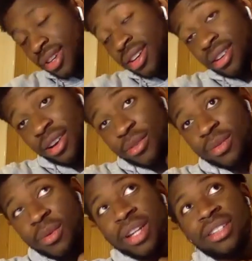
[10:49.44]
yeah, uh,
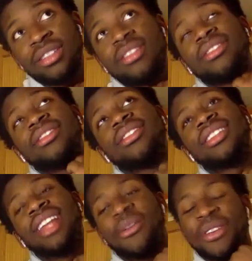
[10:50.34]
when
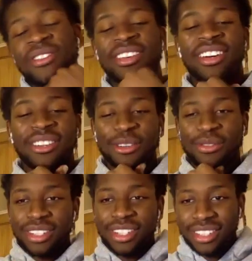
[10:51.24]
so like when you're young,
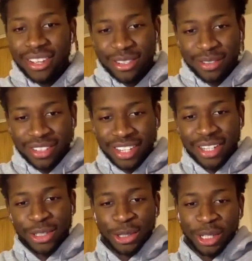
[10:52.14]
obviously it starts off as
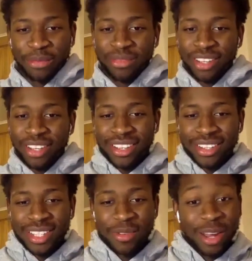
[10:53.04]
like a dream
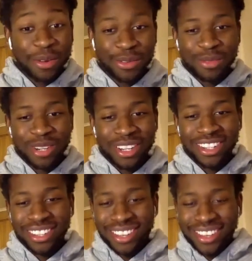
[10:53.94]
to become a footballer.